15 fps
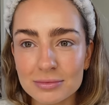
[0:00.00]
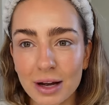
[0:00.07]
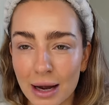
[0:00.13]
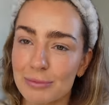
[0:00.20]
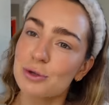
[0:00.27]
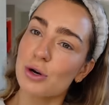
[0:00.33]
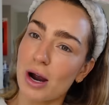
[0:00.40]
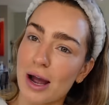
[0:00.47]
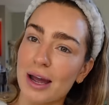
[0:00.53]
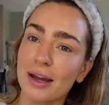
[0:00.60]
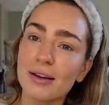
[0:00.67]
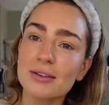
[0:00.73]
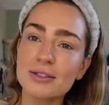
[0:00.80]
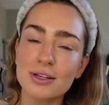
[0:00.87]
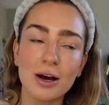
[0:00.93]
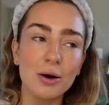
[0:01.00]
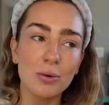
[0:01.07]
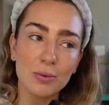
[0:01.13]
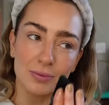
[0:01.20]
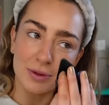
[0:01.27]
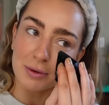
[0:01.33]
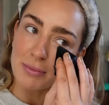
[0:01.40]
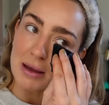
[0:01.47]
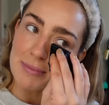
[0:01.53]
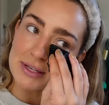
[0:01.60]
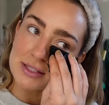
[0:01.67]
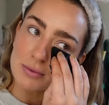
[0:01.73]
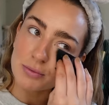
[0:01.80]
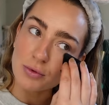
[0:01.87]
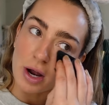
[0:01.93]
I'm trying. So there may be
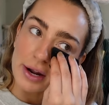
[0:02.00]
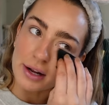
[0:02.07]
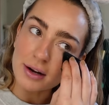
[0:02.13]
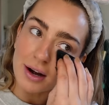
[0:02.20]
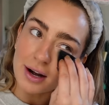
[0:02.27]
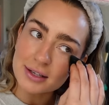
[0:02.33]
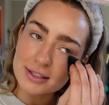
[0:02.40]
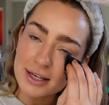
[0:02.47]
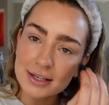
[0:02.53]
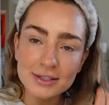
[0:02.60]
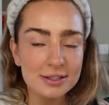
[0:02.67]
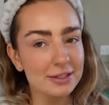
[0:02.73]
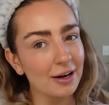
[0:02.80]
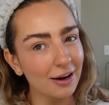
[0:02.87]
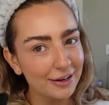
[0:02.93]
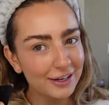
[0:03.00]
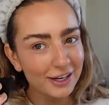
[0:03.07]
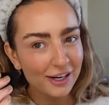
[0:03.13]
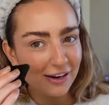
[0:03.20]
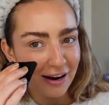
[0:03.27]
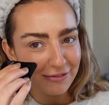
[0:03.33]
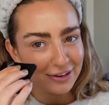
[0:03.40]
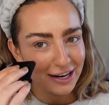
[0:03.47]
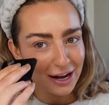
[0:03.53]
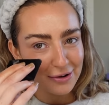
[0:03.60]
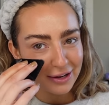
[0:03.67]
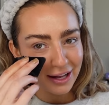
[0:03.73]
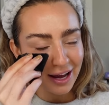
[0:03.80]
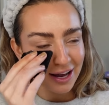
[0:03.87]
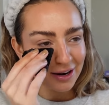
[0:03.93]
some running content on here every now
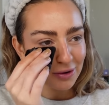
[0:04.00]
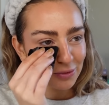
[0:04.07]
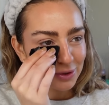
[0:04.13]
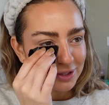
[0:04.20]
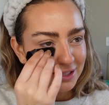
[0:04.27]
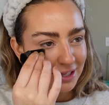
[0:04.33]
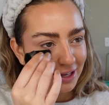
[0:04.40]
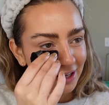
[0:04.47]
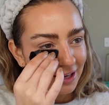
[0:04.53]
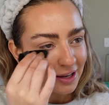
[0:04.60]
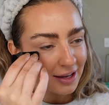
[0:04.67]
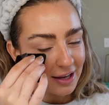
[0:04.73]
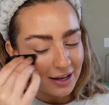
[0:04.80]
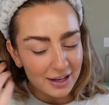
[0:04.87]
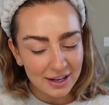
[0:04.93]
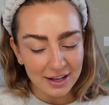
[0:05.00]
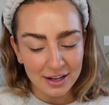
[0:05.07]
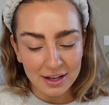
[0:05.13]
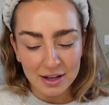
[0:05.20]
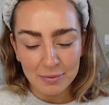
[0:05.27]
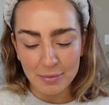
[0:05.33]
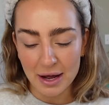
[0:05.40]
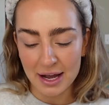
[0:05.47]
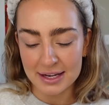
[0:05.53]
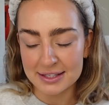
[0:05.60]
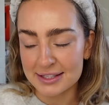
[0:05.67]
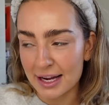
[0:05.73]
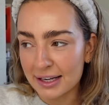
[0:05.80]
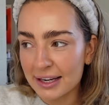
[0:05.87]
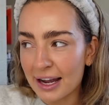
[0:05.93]
and again. We'll see. My
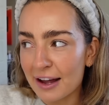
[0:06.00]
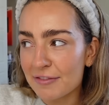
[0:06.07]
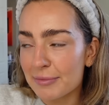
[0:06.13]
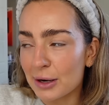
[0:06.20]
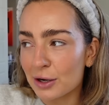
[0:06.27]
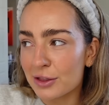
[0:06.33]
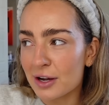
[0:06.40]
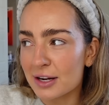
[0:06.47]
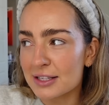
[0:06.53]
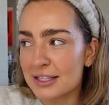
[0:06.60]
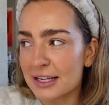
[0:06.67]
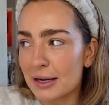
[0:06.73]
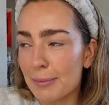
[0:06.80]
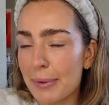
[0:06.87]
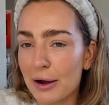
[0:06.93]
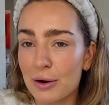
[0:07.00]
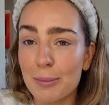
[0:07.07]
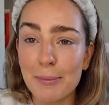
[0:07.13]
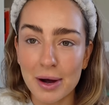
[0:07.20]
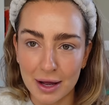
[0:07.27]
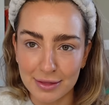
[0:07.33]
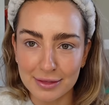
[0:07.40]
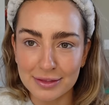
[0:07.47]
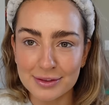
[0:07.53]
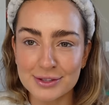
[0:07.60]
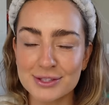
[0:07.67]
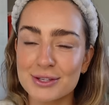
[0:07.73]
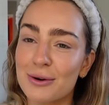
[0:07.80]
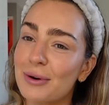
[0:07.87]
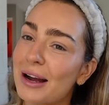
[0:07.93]
second half marathon is in about a
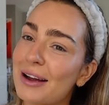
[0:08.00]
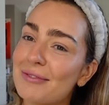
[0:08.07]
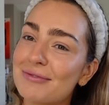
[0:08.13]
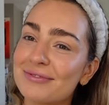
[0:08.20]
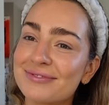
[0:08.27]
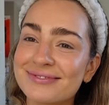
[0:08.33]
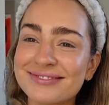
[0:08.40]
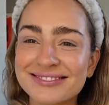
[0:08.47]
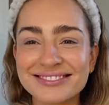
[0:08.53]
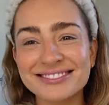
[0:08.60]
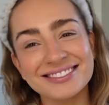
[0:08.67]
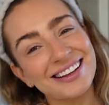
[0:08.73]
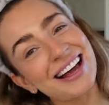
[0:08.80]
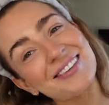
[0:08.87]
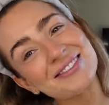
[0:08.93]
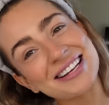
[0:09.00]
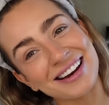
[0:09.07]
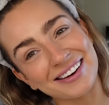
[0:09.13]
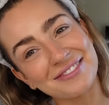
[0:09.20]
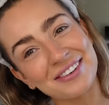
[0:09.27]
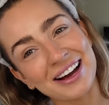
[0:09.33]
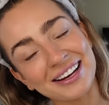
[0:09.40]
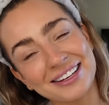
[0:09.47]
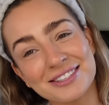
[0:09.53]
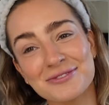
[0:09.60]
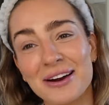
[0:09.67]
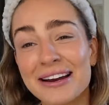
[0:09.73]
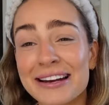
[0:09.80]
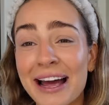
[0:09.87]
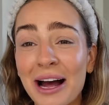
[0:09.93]
month. So I'm I'm terrified because
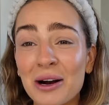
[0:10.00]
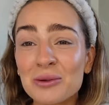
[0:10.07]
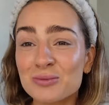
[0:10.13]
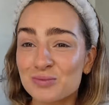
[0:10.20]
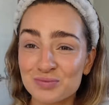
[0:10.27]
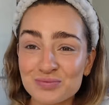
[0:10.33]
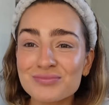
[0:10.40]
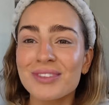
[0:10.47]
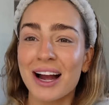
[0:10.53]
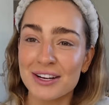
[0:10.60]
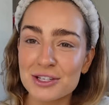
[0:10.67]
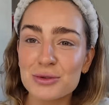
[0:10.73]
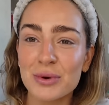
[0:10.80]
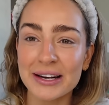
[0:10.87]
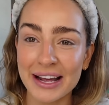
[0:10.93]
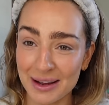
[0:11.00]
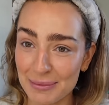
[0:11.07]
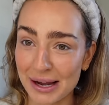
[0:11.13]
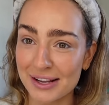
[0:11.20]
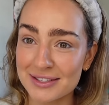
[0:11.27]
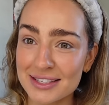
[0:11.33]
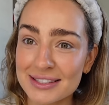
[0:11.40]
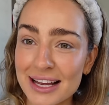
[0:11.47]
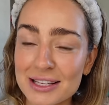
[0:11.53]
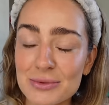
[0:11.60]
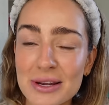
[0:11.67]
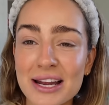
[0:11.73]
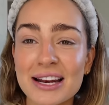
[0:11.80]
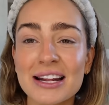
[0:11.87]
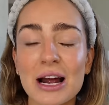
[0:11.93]
right now I just ran 8 miles this last
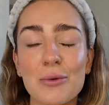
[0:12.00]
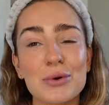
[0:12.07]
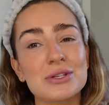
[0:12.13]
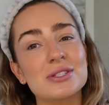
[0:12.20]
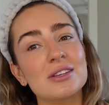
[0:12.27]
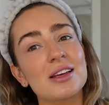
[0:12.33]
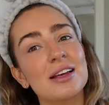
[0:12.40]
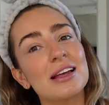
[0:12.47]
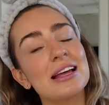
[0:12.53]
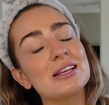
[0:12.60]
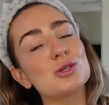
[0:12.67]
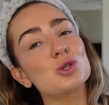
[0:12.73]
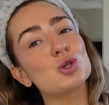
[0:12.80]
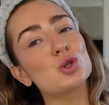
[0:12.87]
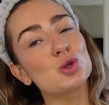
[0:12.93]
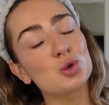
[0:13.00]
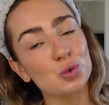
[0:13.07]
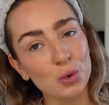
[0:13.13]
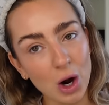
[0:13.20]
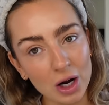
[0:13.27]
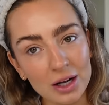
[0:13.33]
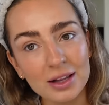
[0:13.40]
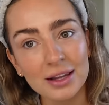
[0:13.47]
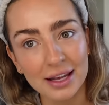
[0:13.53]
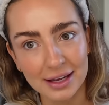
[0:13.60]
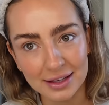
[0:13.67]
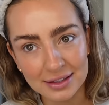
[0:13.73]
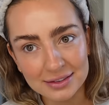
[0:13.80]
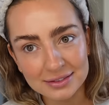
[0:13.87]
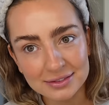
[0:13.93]
weekend and I was
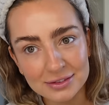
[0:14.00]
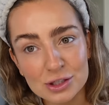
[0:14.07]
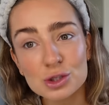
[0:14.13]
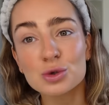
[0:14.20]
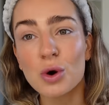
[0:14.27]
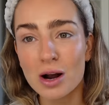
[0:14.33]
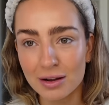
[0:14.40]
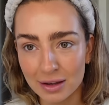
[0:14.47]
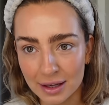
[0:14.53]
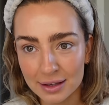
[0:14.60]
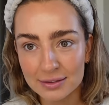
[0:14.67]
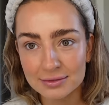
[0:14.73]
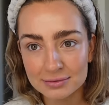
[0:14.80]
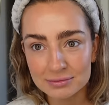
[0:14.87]
struggling. Struggling.